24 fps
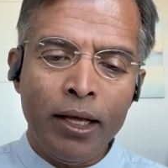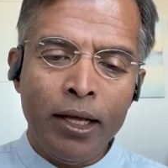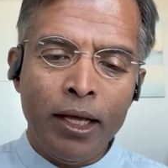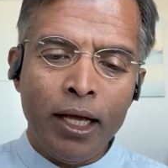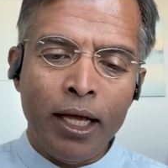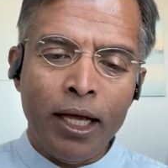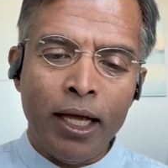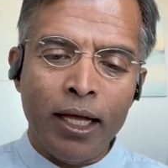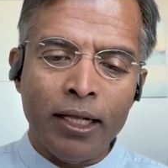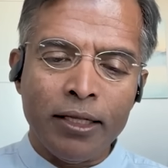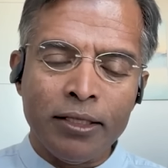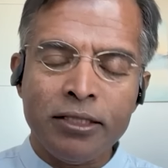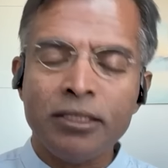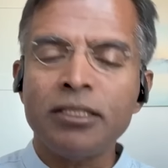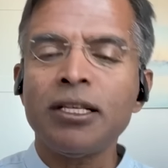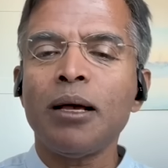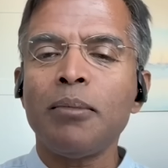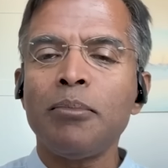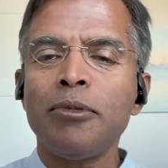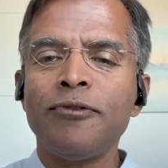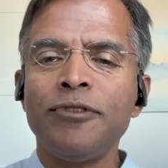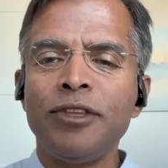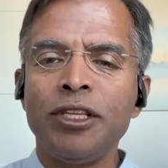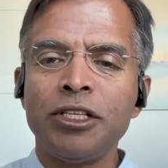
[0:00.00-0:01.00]
And
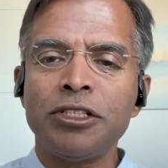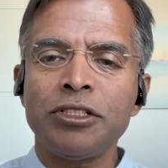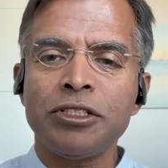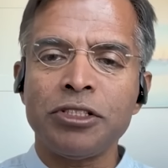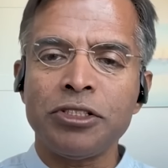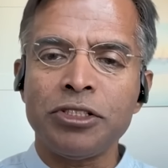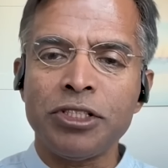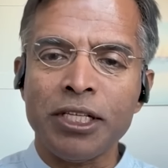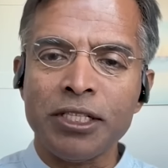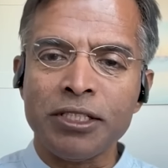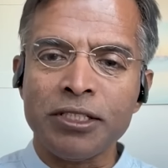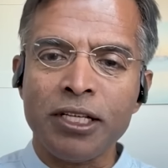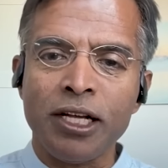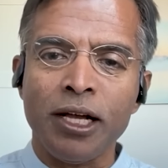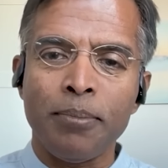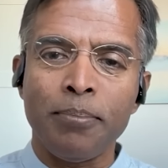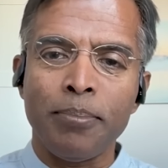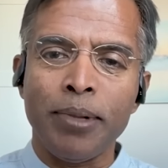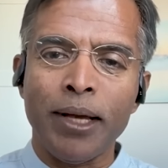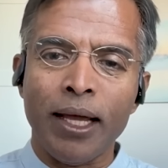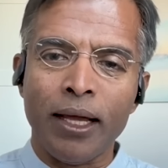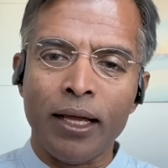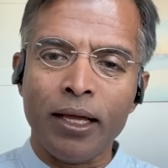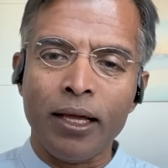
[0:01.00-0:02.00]
some of this just come
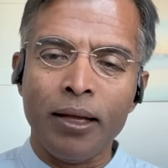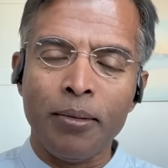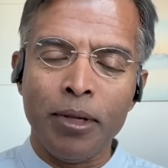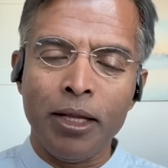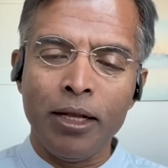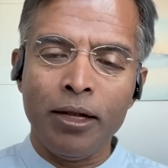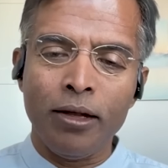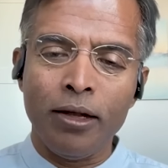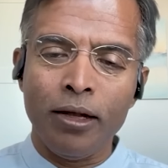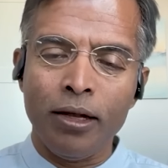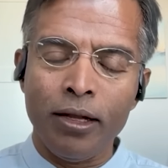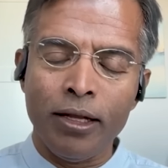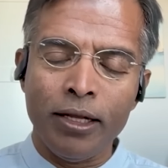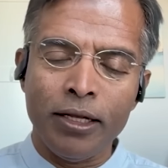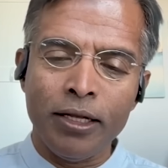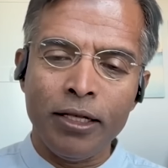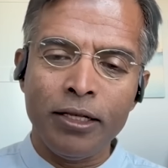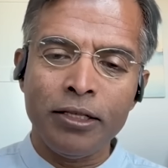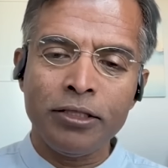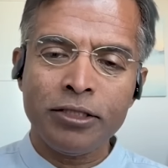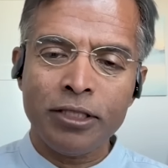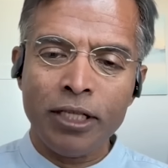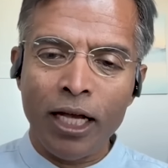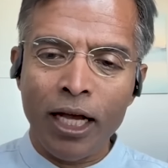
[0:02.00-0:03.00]
back. I mean, it
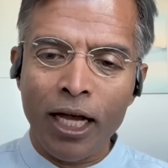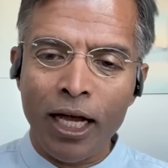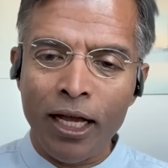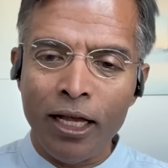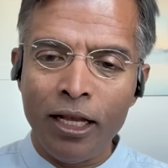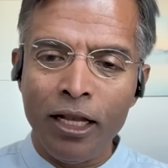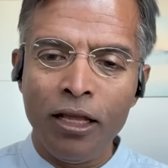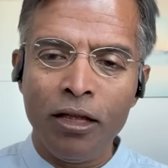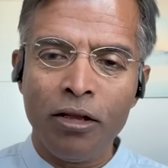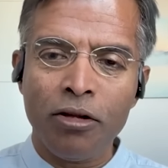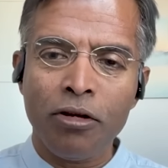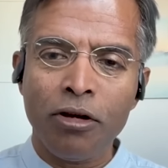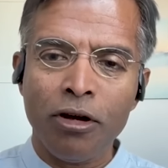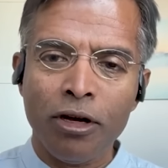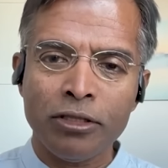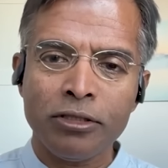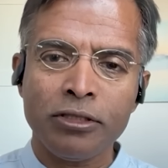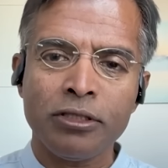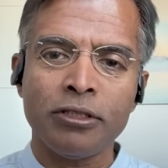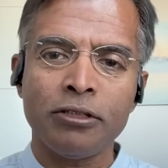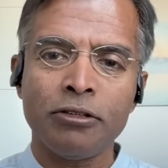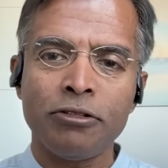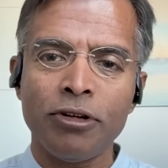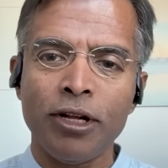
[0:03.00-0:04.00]
is highly
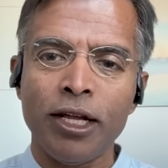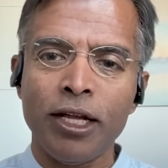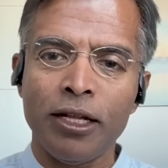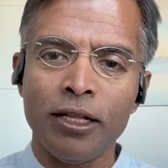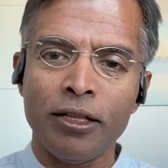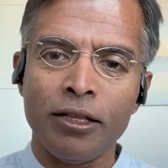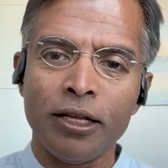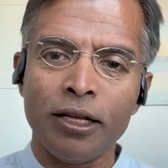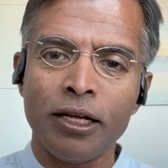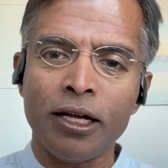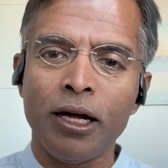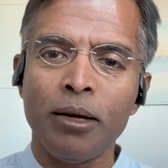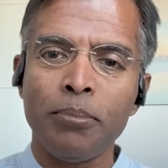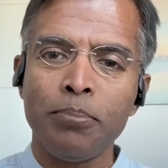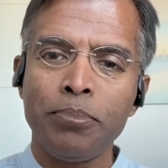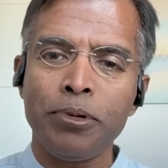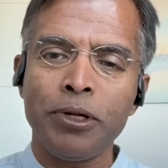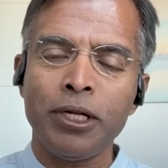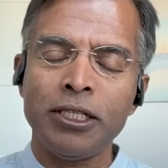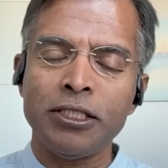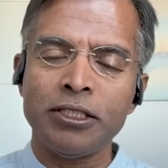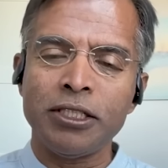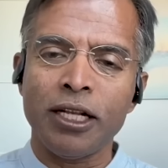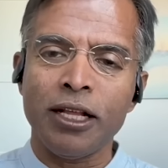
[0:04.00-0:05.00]
concentrated. The
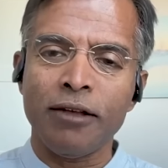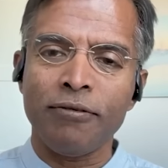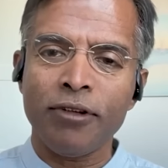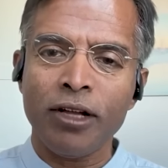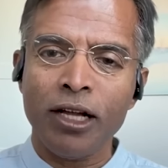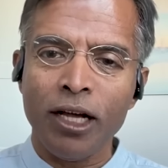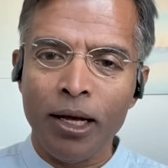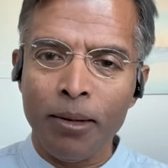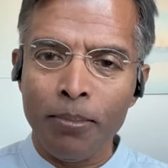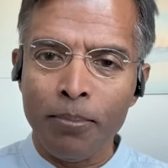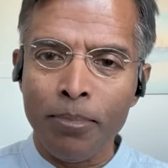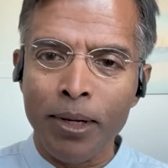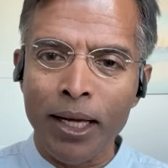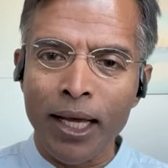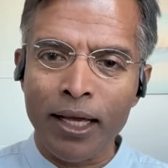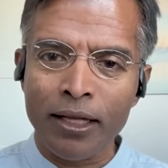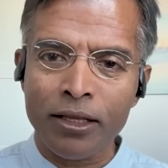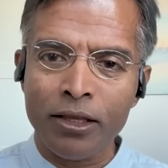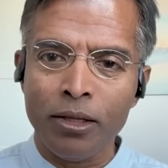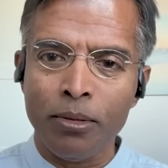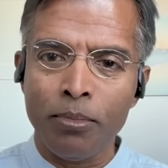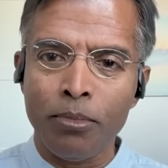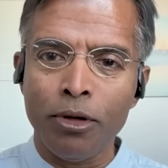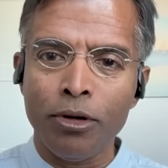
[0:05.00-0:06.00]
companies that have come
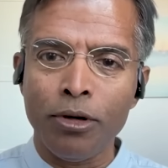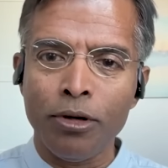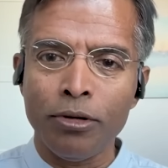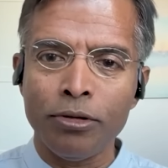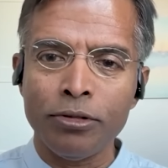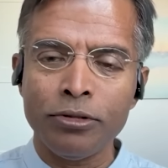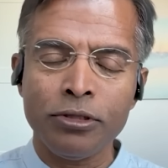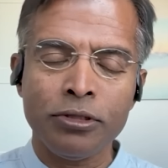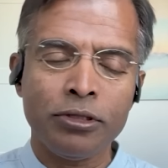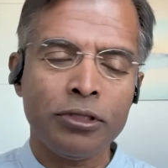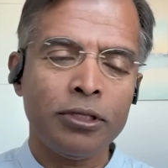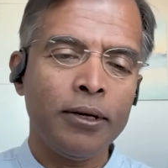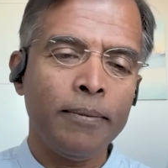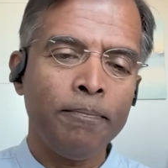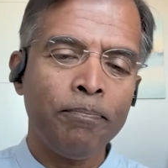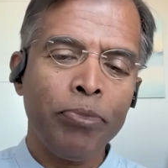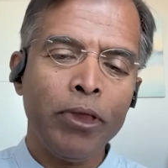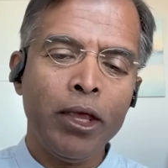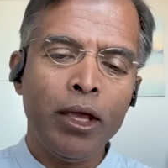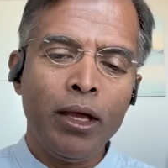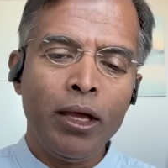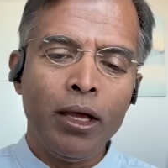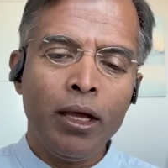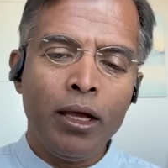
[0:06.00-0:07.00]
back the most
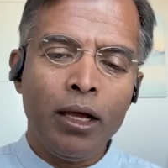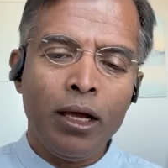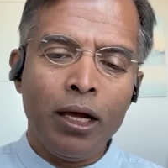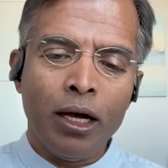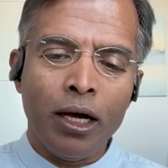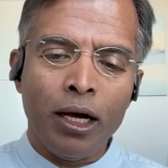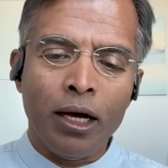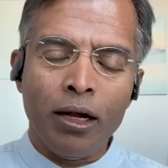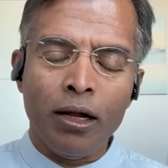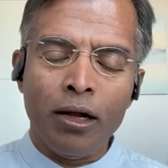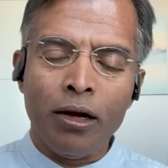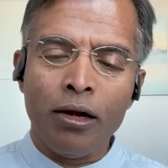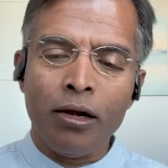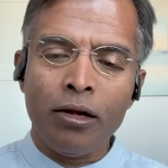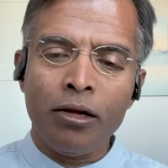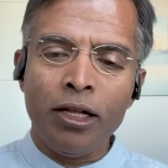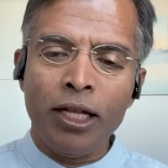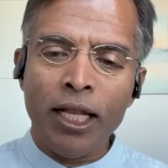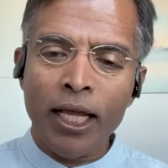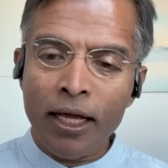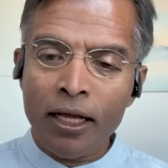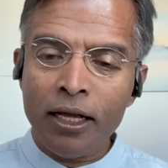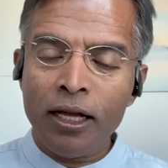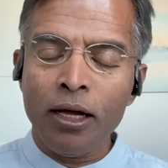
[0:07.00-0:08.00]
are
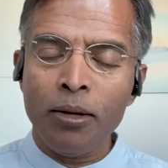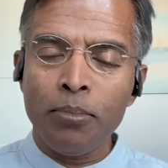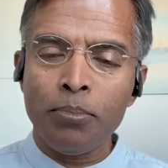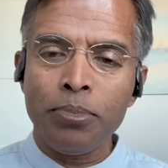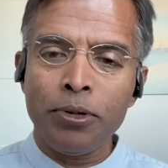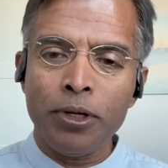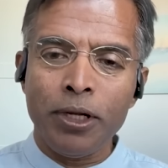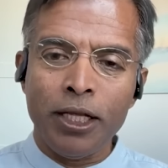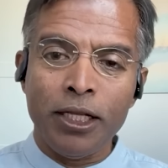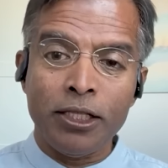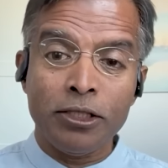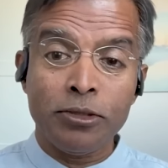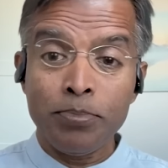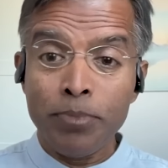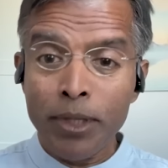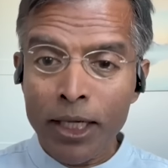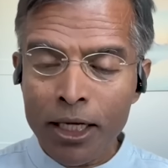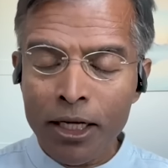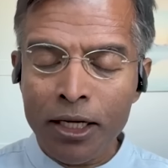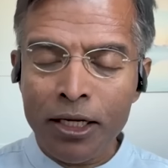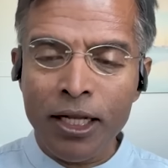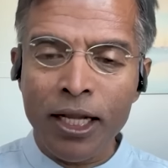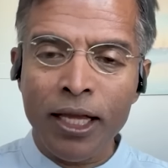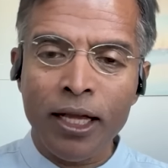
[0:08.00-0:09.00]
tech companies,
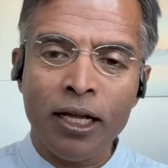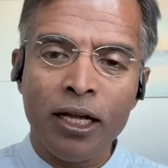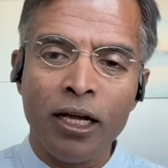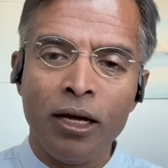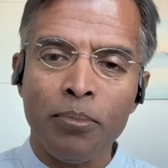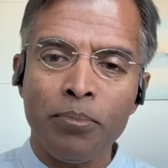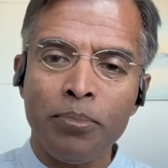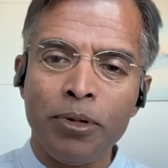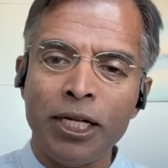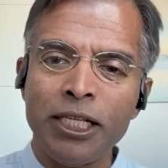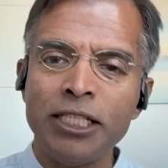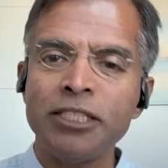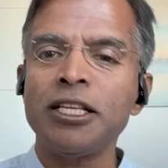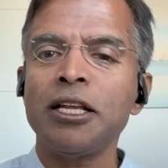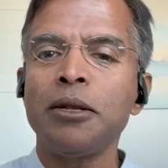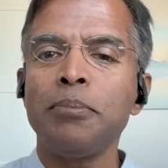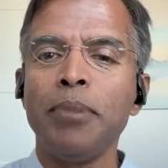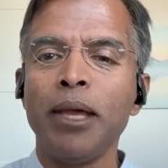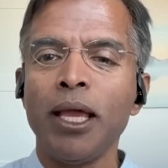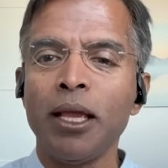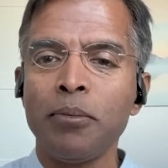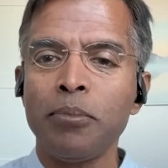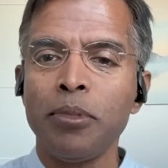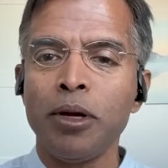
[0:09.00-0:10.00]
bigger tech companies
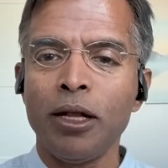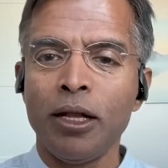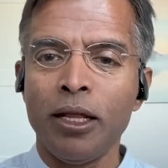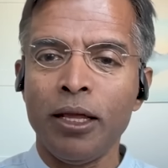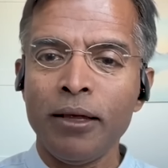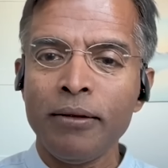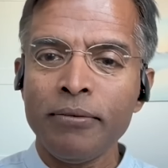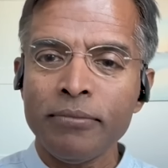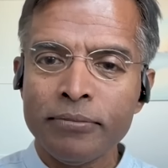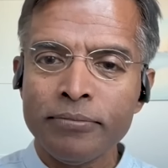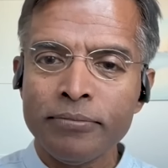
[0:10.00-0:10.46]
that make money.